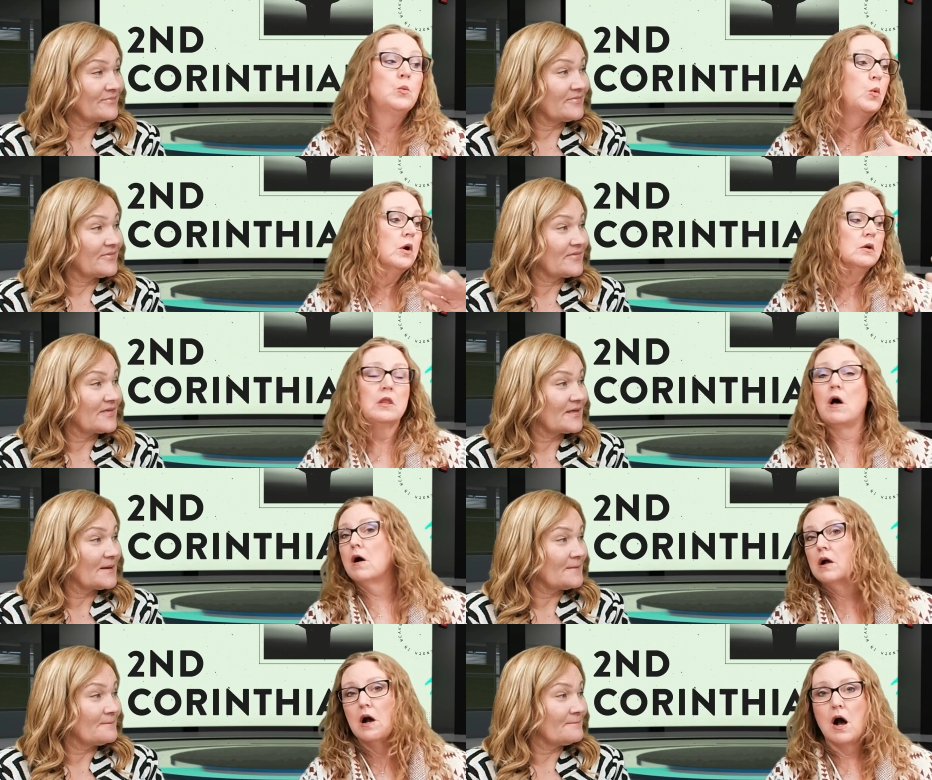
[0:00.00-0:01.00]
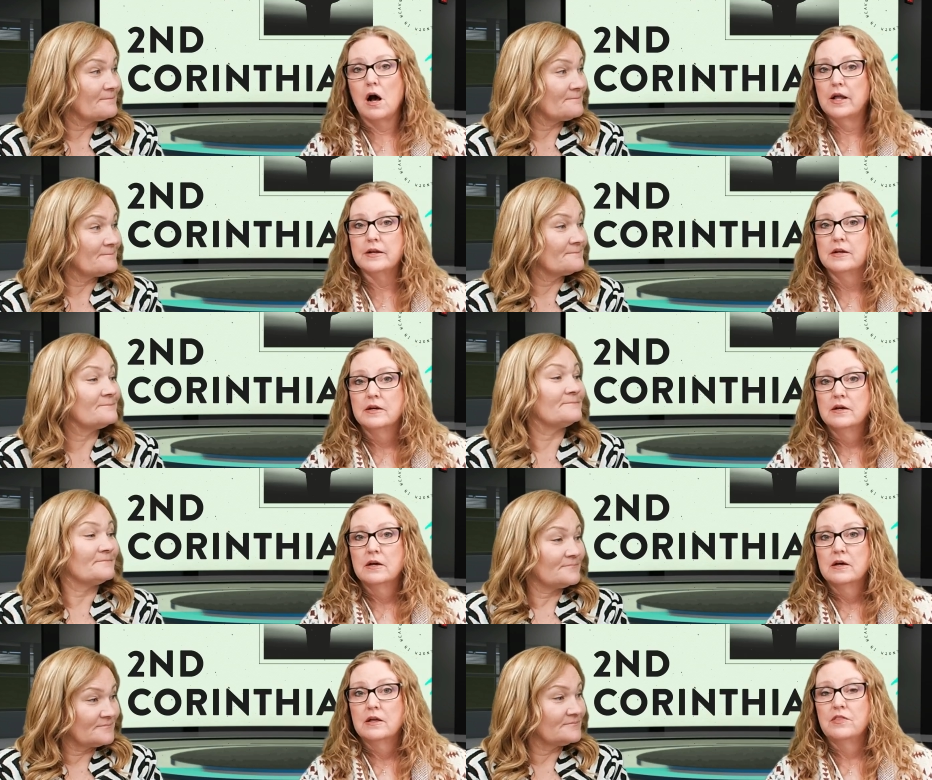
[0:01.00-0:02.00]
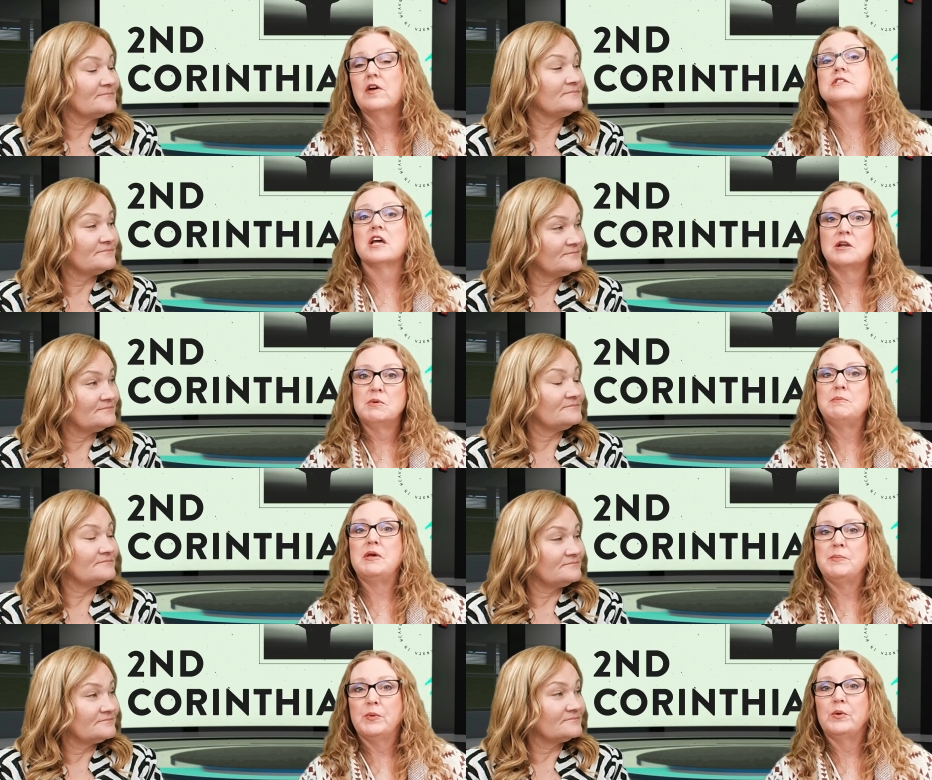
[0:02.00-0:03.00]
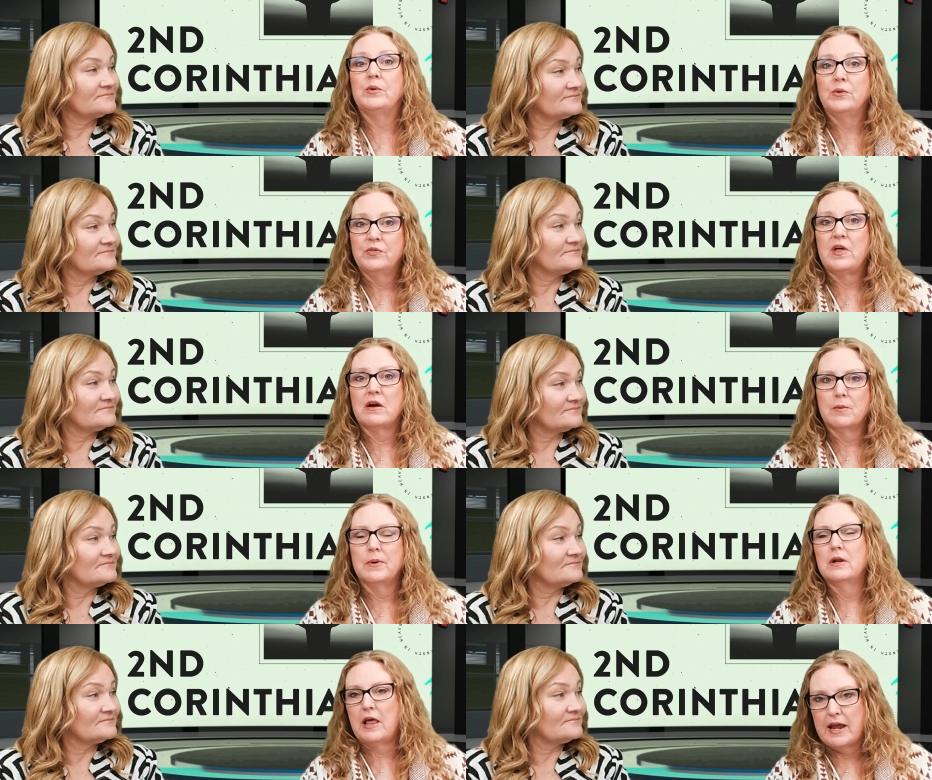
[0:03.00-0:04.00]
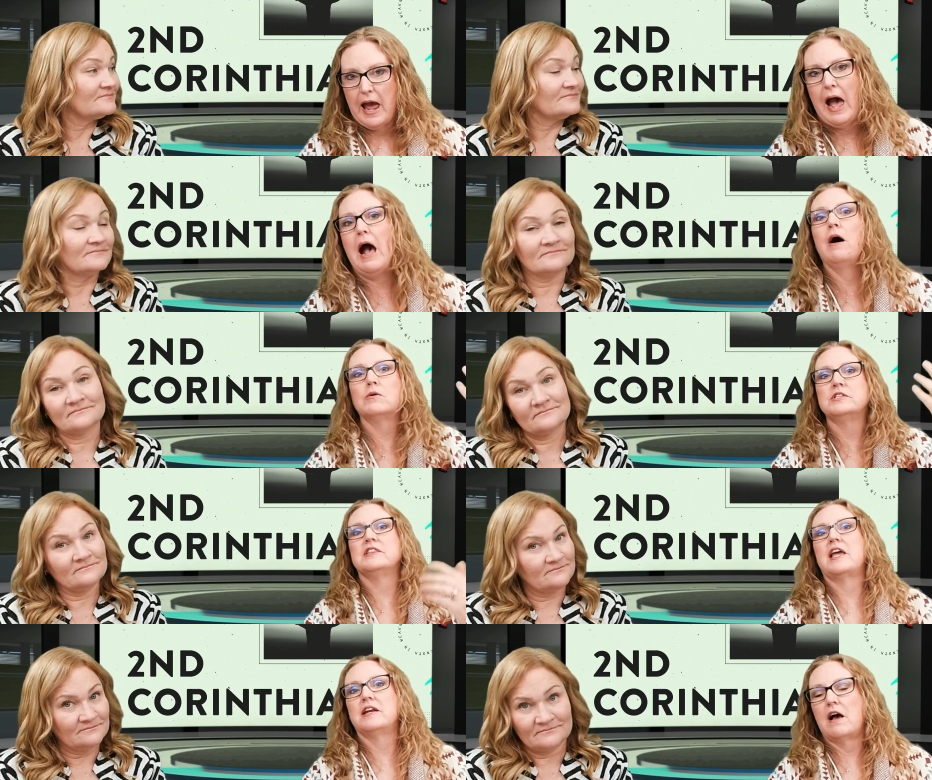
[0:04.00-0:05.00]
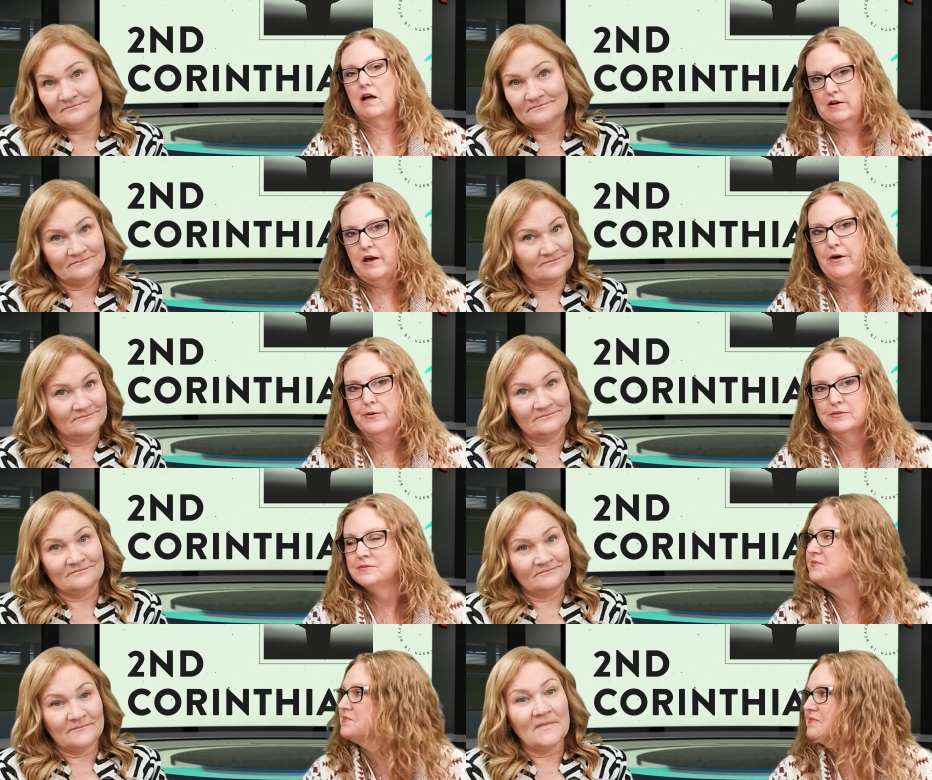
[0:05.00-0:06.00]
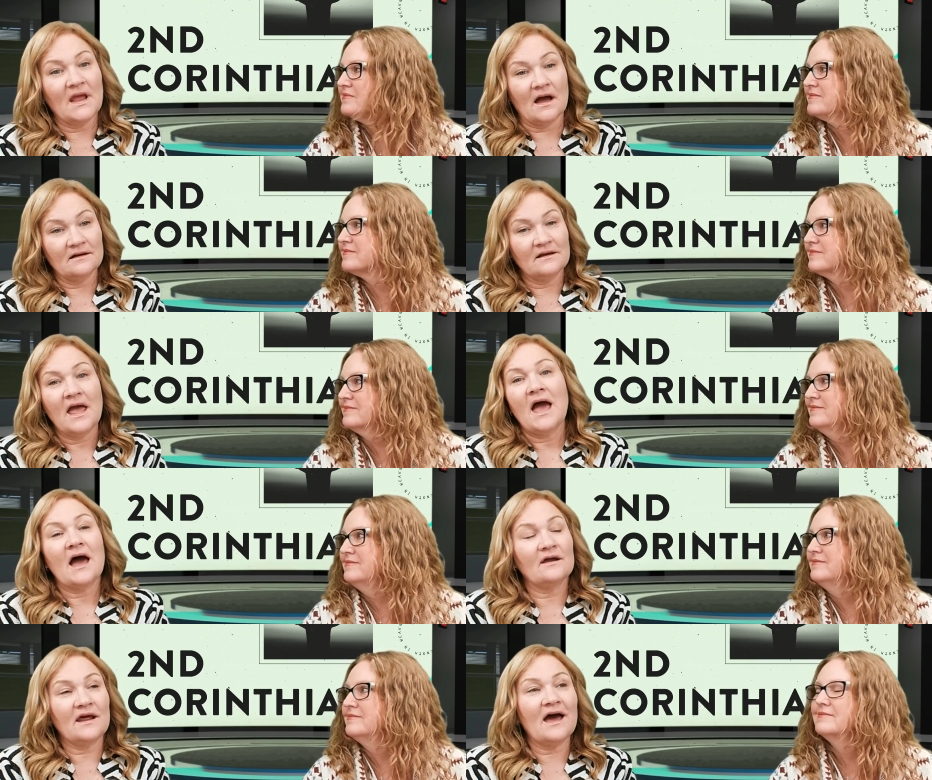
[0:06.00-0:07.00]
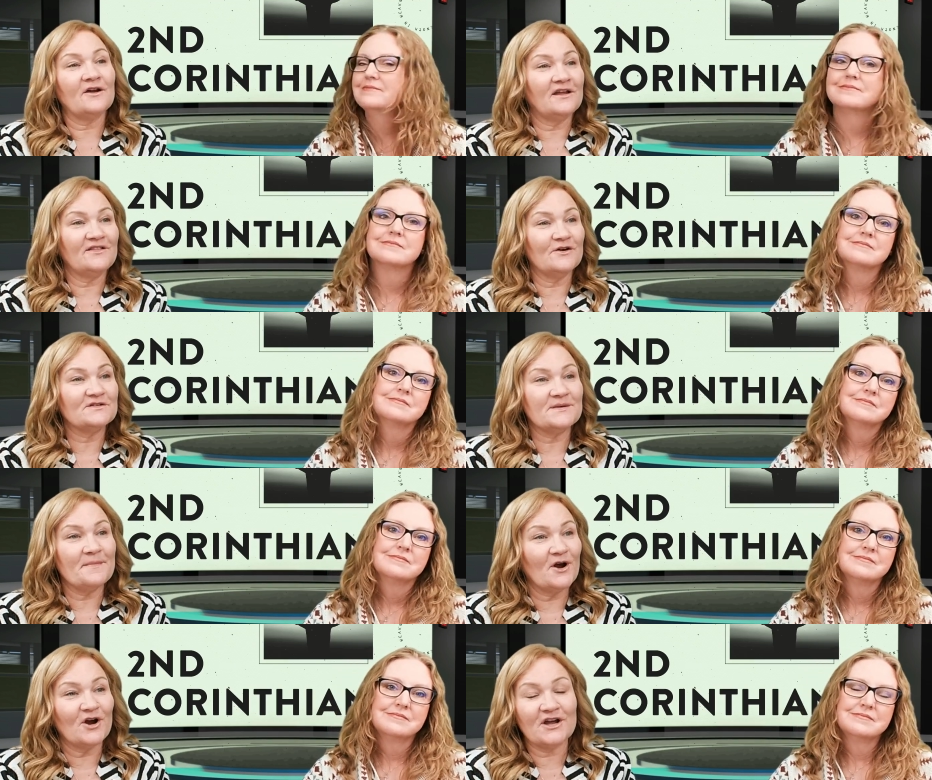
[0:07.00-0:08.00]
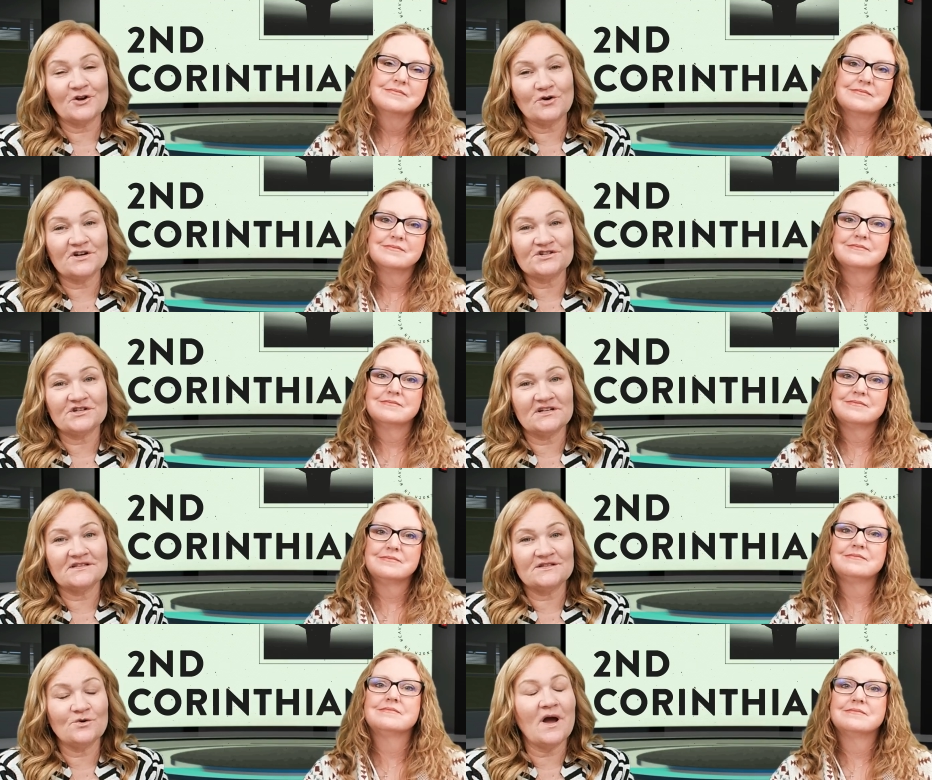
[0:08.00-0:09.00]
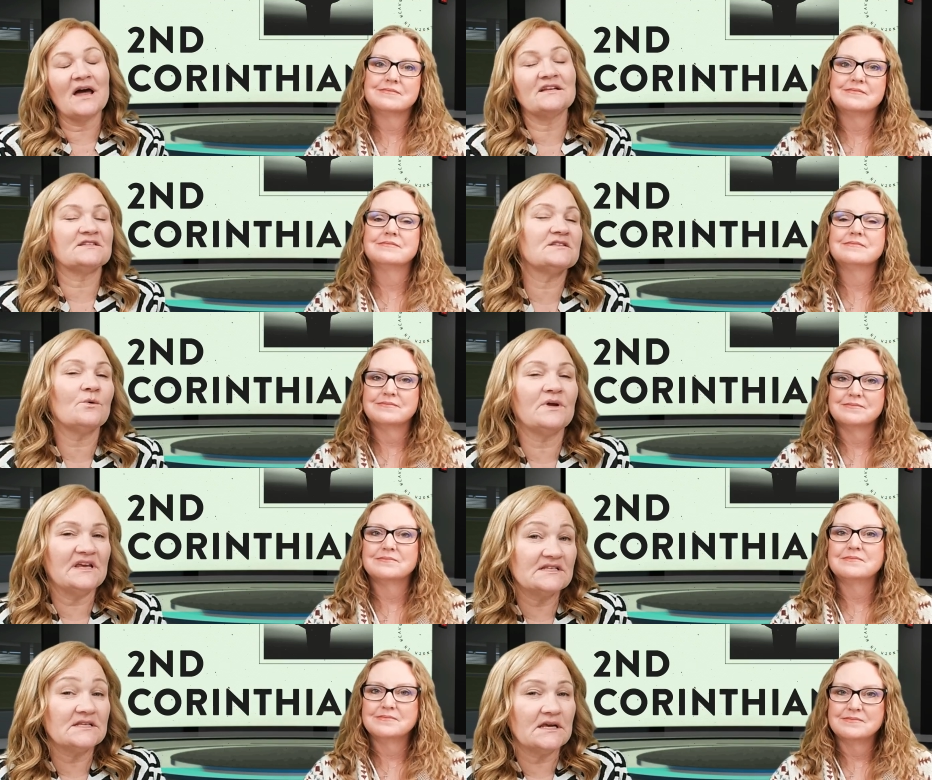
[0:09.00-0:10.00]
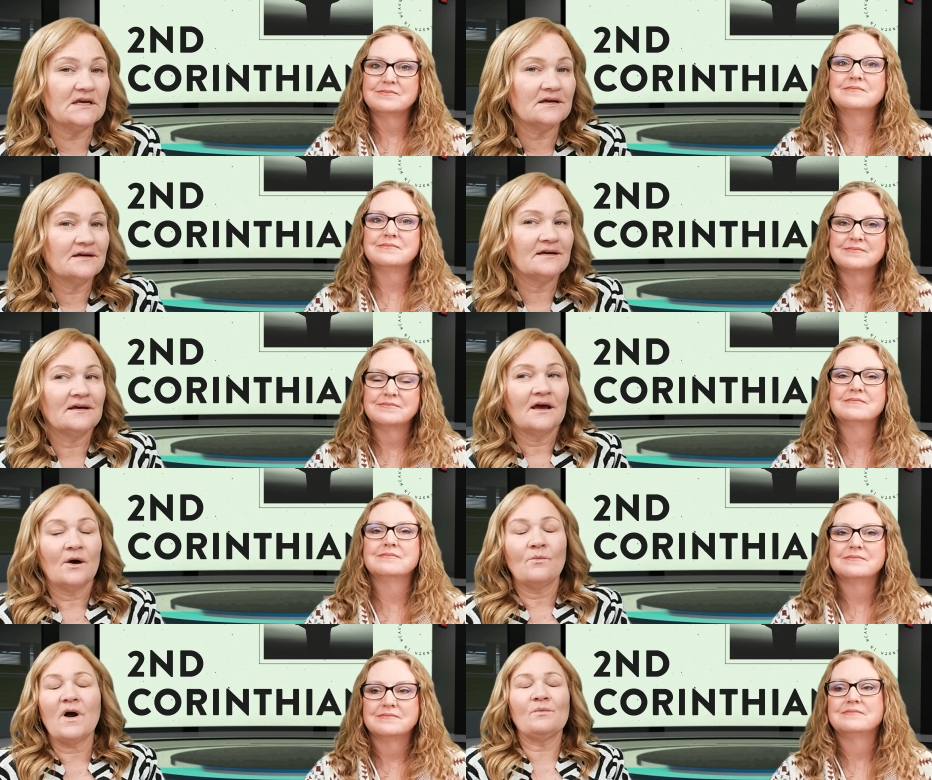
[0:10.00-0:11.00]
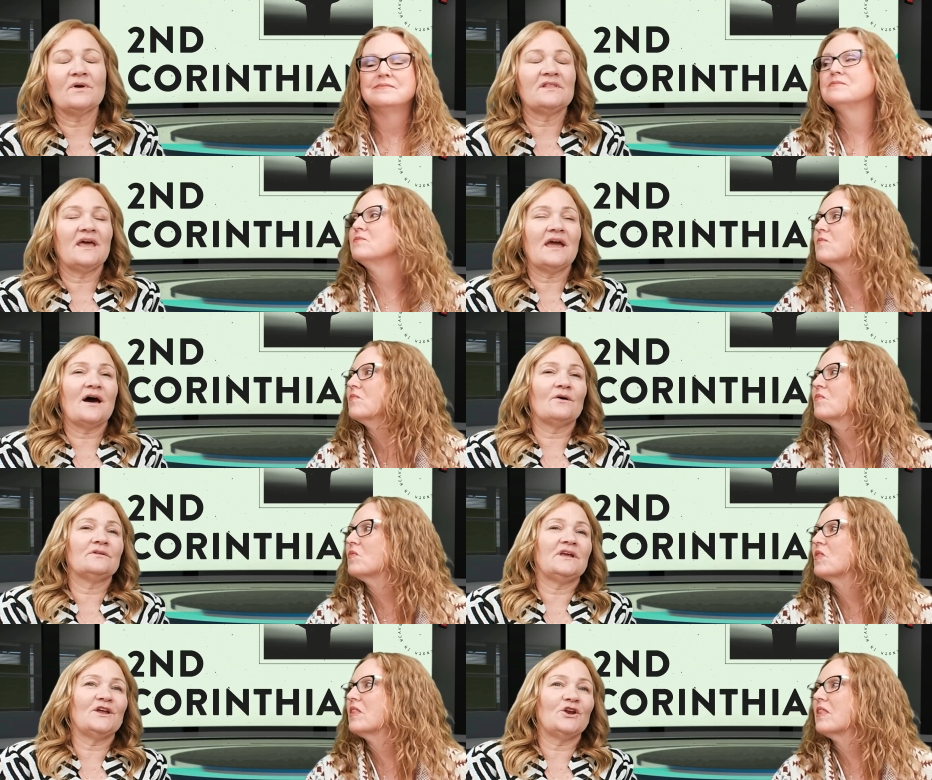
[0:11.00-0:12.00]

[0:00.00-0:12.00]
Speaker 1: we're long gone, there's going to be people that are been like how did they not know?
Speaker 2: Yeah. How, how did those American Christians who had it so easy? Mm-hmm. Why weren't they out, you